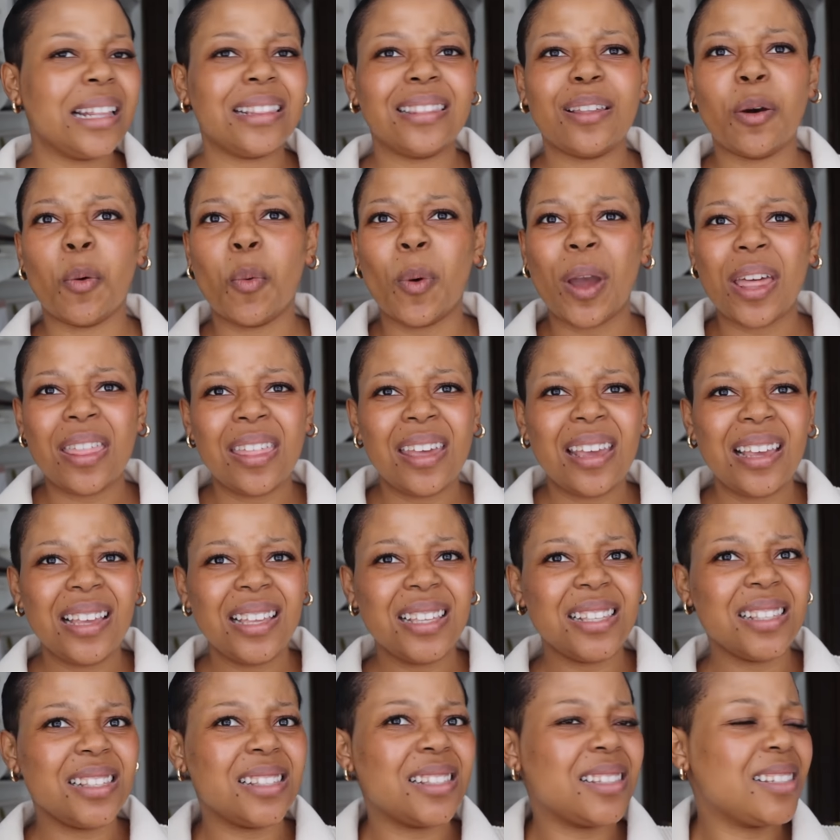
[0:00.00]
the weather
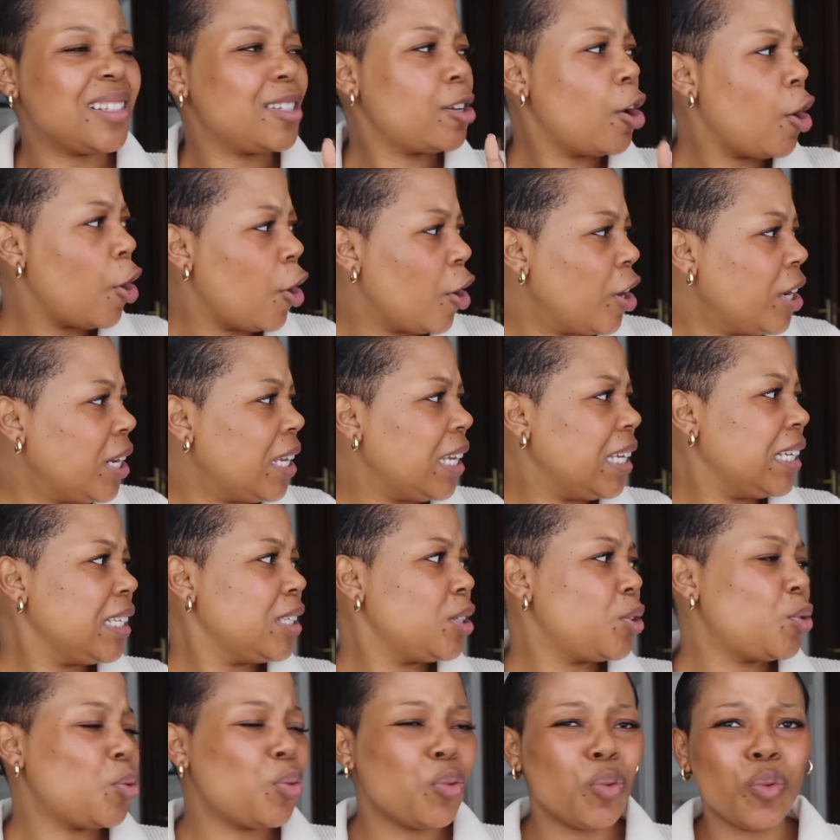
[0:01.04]
is
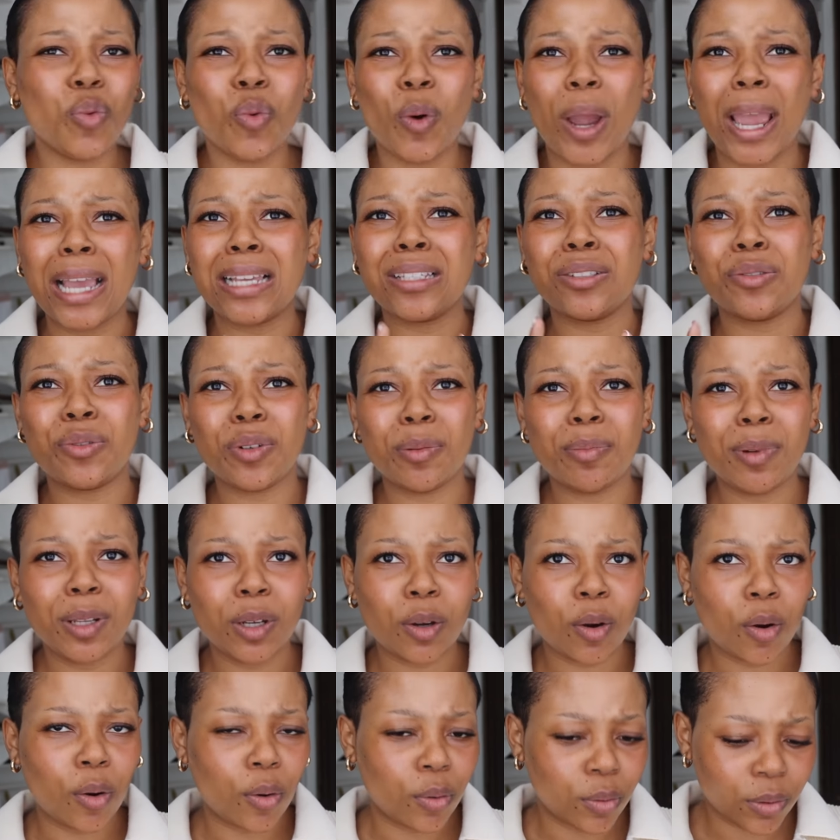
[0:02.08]
turning to
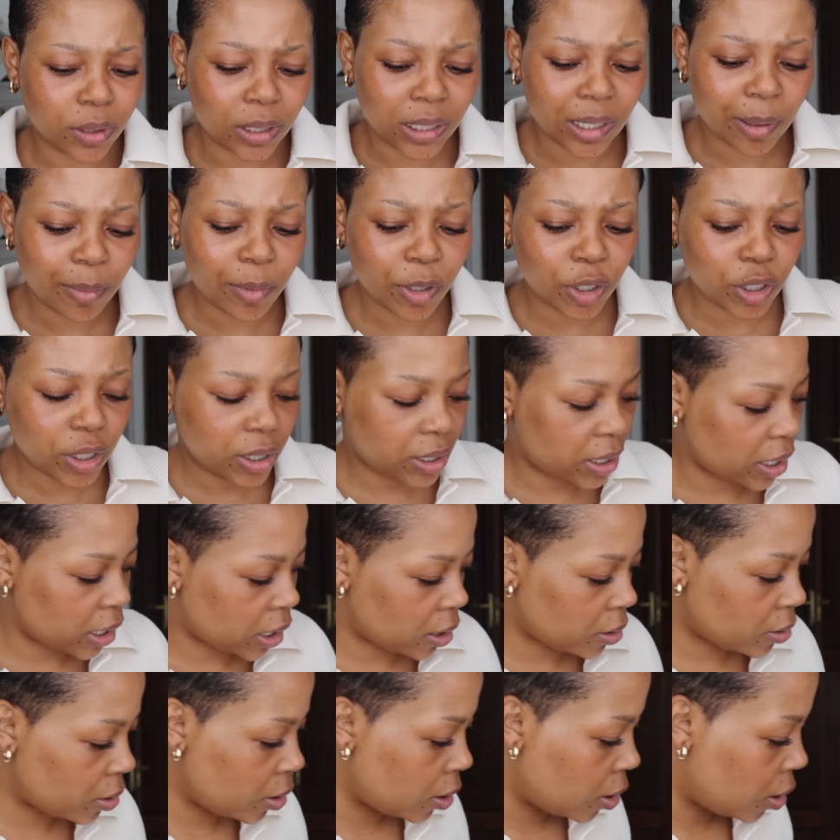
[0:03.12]
extremely cold. Let me just take
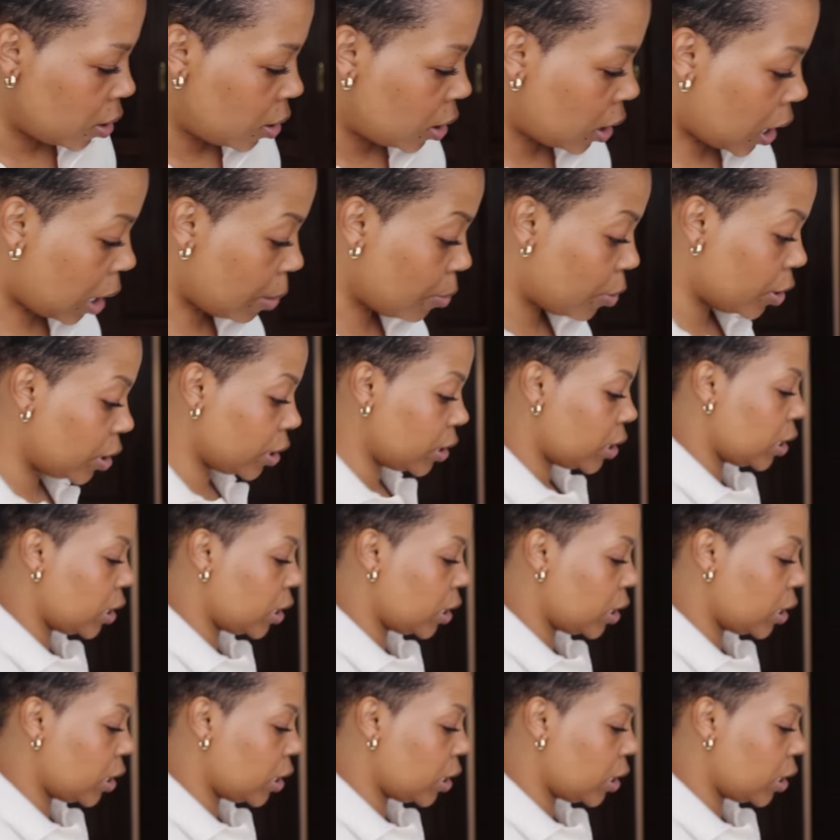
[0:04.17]
off. I'm gonna